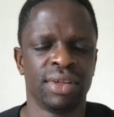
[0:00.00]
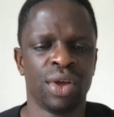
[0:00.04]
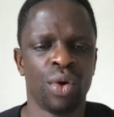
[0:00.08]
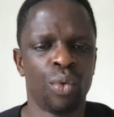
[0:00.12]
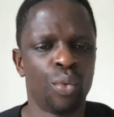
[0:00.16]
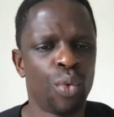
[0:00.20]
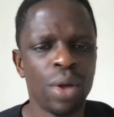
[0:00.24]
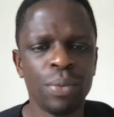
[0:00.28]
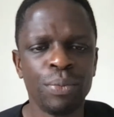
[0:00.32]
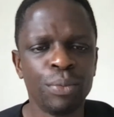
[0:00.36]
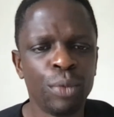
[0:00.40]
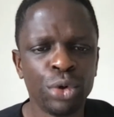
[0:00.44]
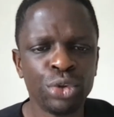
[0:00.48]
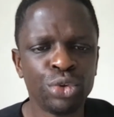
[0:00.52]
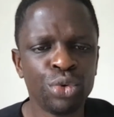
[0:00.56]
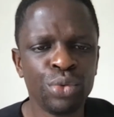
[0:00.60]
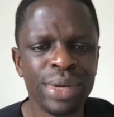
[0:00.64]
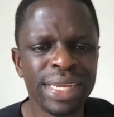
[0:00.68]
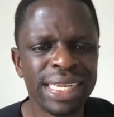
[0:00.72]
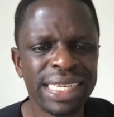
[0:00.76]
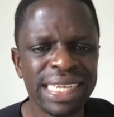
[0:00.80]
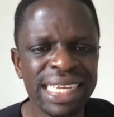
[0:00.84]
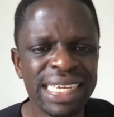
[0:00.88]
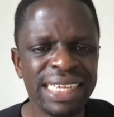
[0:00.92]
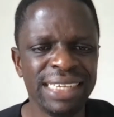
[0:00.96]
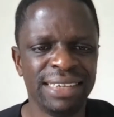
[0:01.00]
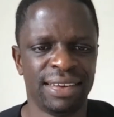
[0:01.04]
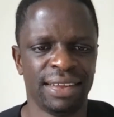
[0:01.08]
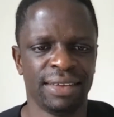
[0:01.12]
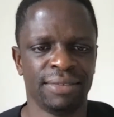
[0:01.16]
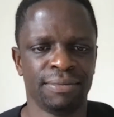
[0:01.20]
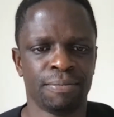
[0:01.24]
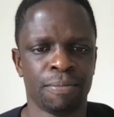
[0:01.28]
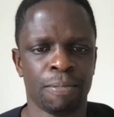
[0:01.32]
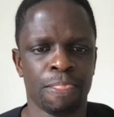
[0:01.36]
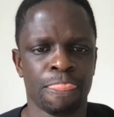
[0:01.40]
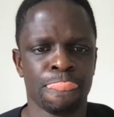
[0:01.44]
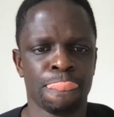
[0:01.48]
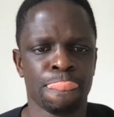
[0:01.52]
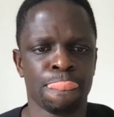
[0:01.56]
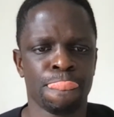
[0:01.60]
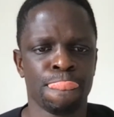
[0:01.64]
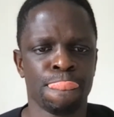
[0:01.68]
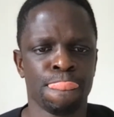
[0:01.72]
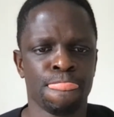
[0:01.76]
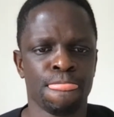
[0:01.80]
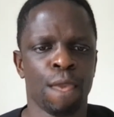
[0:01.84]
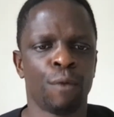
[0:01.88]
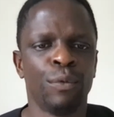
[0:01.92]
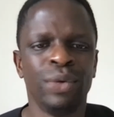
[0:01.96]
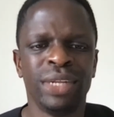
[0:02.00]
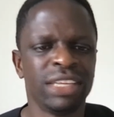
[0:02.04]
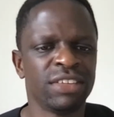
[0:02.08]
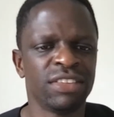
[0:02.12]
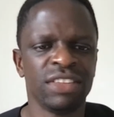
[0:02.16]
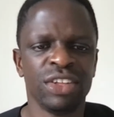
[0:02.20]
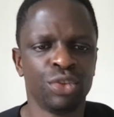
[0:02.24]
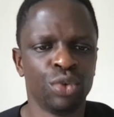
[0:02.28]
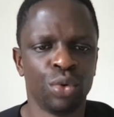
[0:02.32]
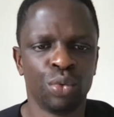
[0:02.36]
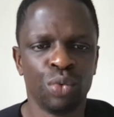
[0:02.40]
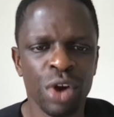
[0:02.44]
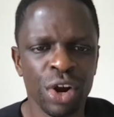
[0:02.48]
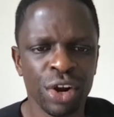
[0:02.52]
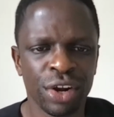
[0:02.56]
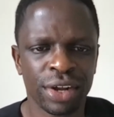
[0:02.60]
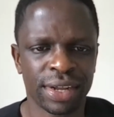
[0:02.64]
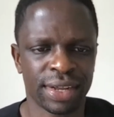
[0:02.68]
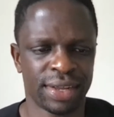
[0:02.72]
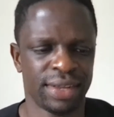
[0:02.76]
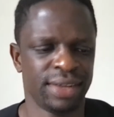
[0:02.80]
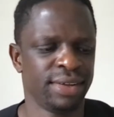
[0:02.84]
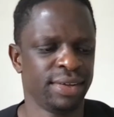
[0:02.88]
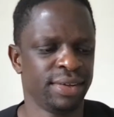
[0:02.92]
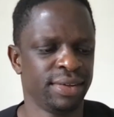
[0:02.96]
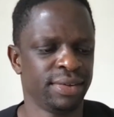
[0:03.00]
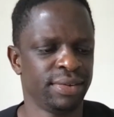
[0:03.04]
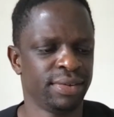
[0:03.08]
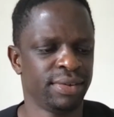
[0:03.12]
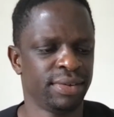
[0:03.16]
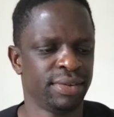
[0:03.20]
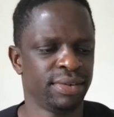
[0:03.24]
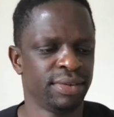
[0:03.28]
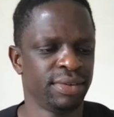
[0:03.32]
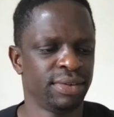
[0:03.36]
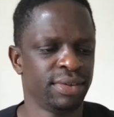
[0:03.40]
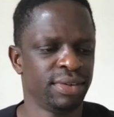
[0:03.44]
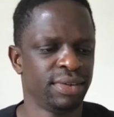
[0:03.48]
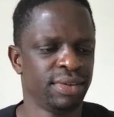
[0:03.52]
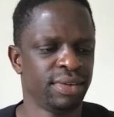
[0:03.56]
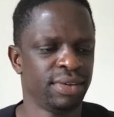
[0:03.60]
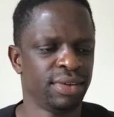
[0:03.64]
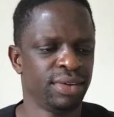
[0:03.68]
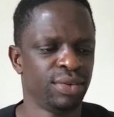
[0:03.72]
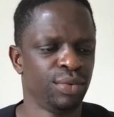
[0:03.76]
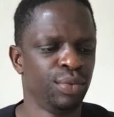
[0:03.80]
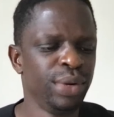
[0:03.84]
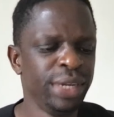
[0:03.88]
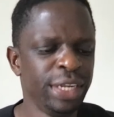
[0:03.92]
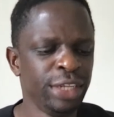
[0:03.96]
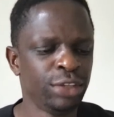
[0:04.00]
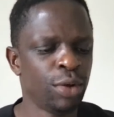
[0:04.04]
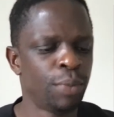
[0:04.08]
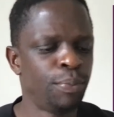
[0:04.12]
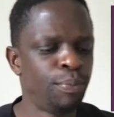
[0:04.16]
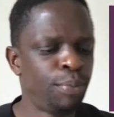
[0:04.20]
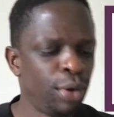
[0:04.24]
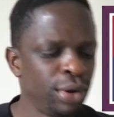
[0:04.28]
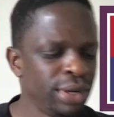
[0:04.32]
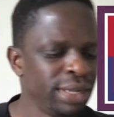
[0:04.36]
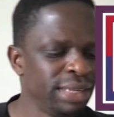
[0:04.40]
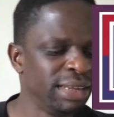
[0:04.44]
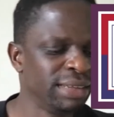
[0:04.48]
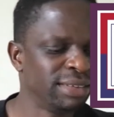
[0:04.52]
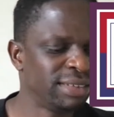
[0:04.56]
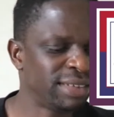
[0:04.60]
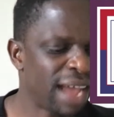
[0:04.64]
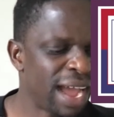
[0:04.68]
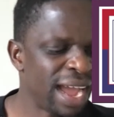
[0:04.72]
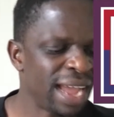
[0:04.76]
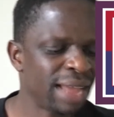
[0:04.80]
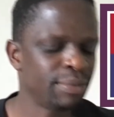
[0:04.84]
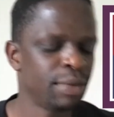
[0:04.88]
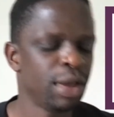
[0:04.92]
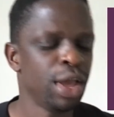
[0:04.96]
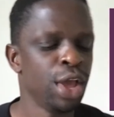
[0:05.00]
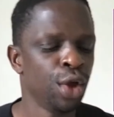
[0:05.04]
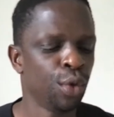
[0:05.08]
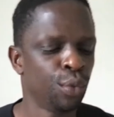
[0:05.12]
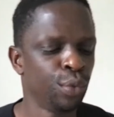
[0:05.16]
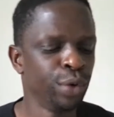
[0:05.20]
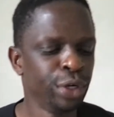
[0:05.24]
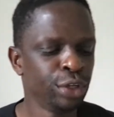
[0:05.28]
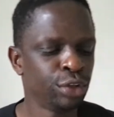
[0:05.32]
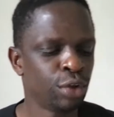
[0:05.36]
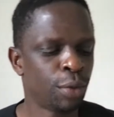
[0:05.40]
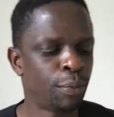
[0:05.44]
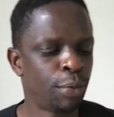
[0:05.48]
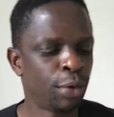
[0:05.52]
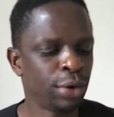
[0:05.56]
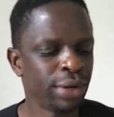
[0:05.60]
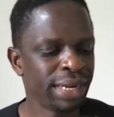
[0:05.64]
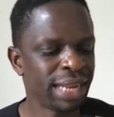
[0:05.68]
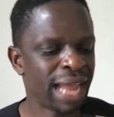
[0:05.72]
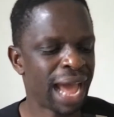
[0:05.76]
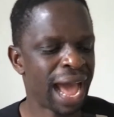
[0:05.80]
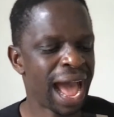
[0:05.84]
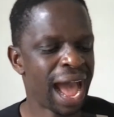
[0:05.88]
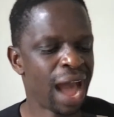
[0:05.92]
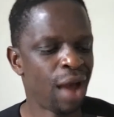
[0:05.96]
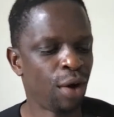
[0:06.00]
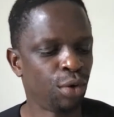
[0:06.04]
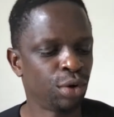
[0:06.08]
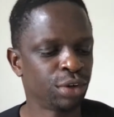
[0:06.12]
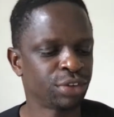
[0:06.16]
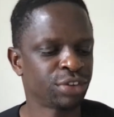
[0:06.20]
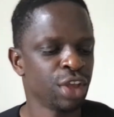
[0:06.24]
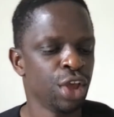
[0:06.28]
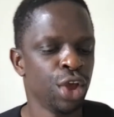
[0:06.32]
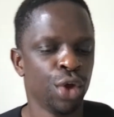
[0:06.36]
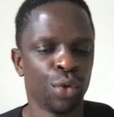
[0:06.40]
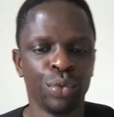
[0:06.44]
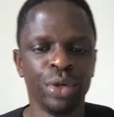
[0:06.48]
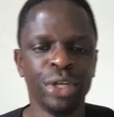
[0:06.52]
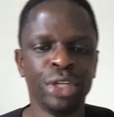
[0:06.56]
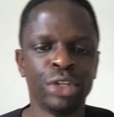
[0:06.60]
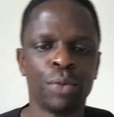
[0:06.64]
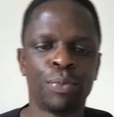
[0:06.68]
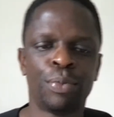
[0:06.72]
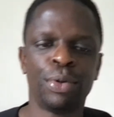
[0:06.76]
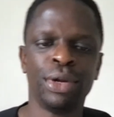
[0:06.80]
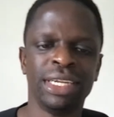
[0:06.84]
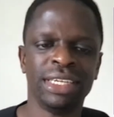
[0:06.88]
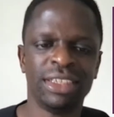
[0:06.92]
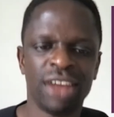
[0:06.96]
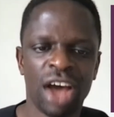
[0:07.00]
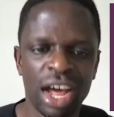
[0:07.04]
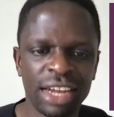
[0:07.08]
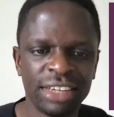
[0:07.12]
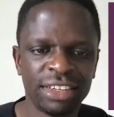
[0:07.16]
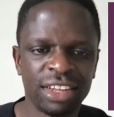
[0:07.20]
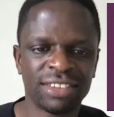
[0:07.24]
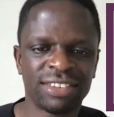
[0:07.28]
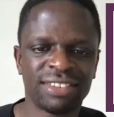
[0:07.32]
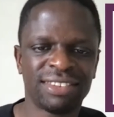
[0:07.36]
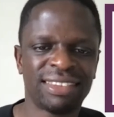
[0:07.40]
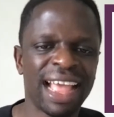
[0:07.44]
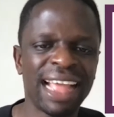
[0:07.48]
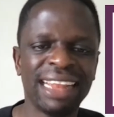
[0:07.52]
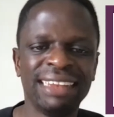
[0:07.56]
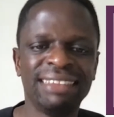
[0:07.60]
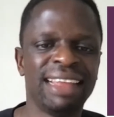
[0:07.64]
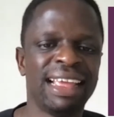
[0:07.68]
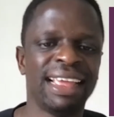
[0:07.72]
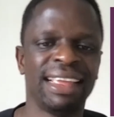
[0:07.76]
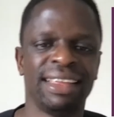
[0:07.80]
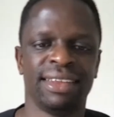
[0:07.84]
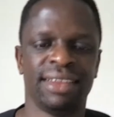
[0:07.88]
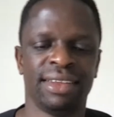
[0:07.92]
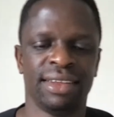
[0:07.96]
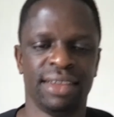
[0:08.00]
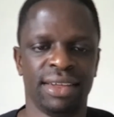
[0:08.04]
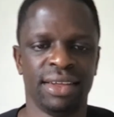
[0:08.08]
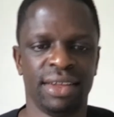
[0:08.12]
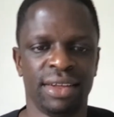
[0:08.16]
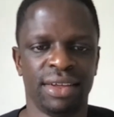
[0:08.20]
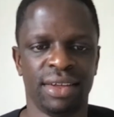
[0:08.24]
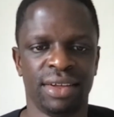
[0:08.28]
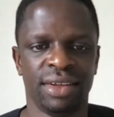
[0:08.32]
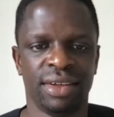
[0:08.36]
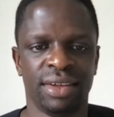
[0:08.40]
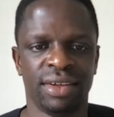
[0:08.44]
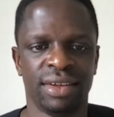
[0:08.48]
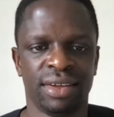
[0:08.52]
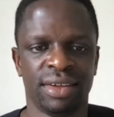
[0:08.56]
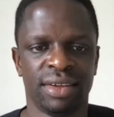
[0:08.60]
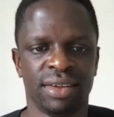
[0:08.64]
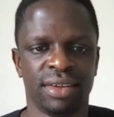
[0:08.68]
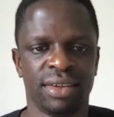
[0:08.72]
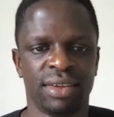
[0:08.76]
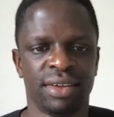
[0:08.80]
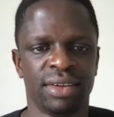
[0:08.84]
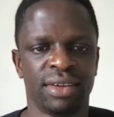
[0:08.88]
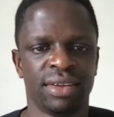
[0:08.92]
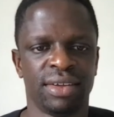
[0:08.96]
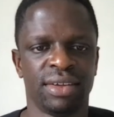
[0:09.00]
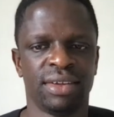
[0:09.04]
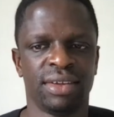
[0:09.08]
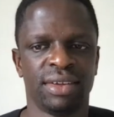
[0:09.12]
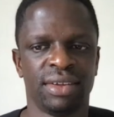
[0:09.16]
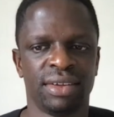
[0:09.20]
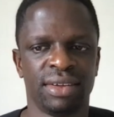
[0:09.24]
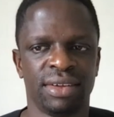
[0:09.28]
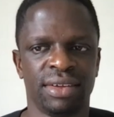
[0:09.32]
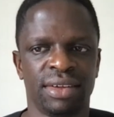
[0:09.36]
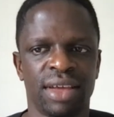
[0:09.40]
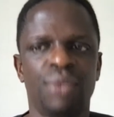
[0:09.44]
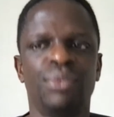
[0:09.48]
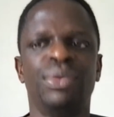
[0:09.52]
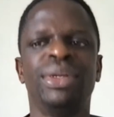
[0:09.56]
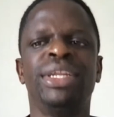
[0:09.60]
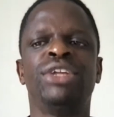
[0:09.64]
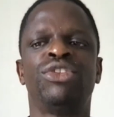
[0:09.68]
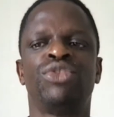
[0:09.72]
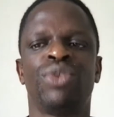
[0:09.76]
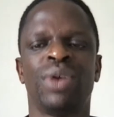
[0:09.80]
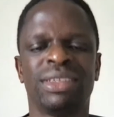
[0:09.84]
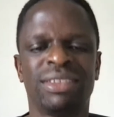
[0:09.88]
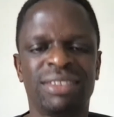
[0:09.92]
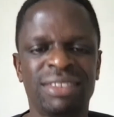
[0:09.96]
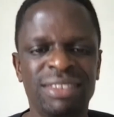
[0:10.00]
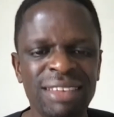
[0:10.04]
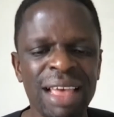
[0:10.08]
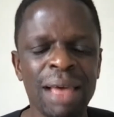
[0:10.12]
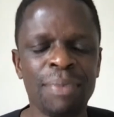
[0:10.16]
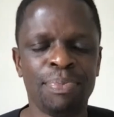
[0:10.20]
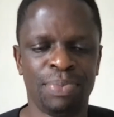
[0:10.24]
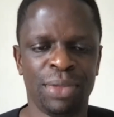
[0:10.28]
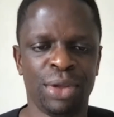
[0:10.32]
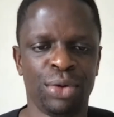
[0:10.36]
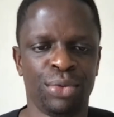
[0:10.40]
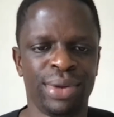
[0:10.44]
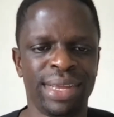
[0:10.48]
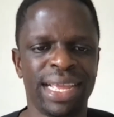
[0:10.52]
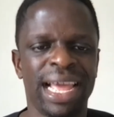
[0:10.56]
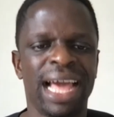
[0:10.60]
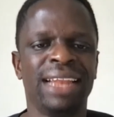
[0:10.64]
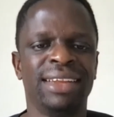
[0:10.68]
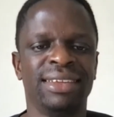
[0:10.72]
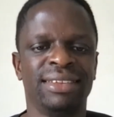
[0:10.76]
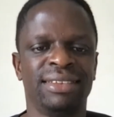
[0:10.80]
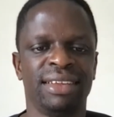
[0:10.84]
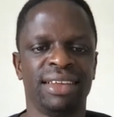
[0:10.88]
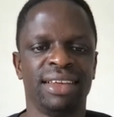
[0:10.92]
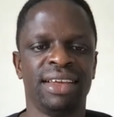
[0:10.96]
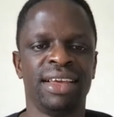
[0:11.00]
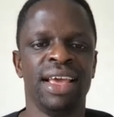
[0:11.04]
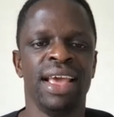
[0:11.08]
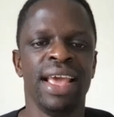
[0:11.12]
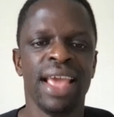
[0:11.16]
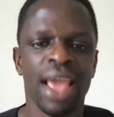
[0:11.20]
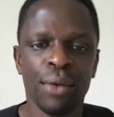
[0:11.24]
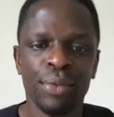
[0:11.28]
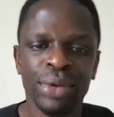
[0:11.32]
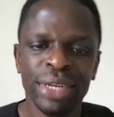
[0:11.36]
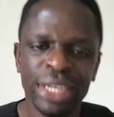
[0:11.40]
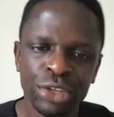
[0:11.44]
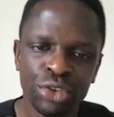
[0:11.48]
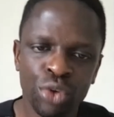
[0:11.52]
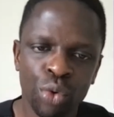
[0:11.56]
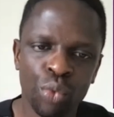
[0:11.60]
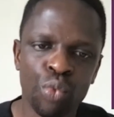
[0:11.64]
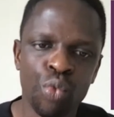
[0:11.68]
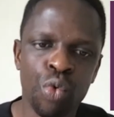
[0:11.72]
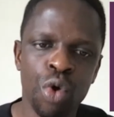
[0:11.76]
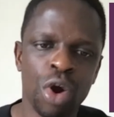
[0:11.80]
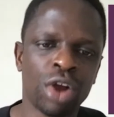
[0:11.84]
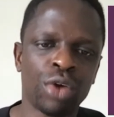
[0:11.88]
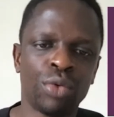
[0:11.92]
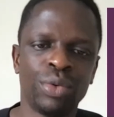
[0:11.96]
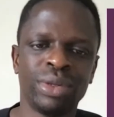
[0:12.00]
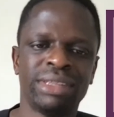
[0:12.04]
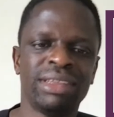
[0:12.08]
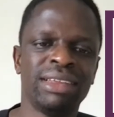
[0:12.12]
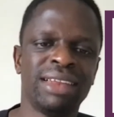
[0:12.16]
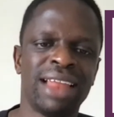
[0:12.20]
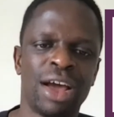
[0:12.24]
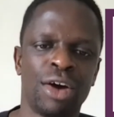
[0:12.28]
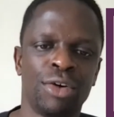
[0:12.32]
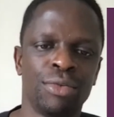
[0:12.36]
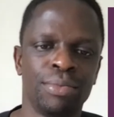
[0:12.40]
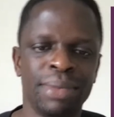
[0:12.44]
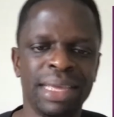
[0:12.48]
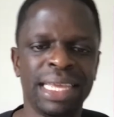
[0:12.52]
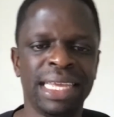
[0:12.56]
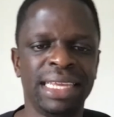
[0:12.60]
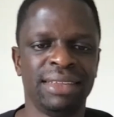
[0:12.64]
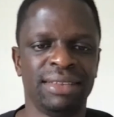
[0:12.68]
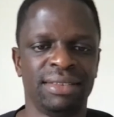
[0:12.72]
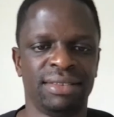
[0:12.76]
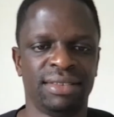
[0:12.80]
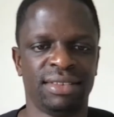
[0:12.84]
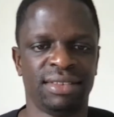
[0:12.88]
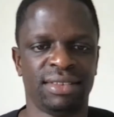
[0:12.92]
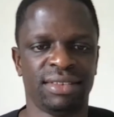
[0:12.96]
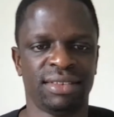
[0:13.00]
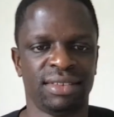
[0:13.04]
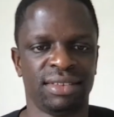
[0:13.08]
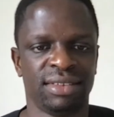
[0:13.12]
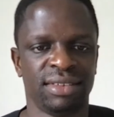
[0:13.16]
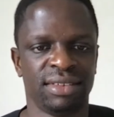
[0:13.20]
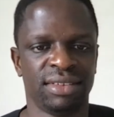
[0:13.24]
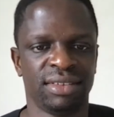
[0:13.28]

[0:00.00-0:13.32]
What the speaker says: What more do we need? We just need to work. We need to put in the time. We need to put in the hours. We need to put in the understanding. And we need to accept the reality. And we need to work within our means.